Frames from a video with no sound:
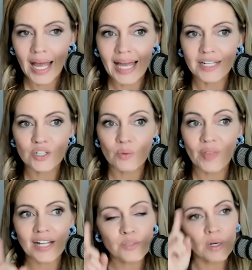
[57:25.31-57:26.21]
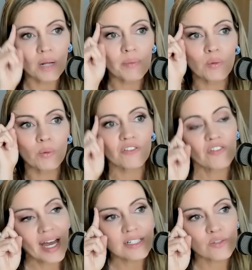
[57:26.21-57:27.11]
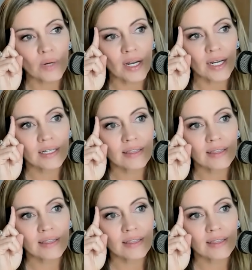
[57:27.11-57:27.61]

And so that's what I'm like, well, if that's right,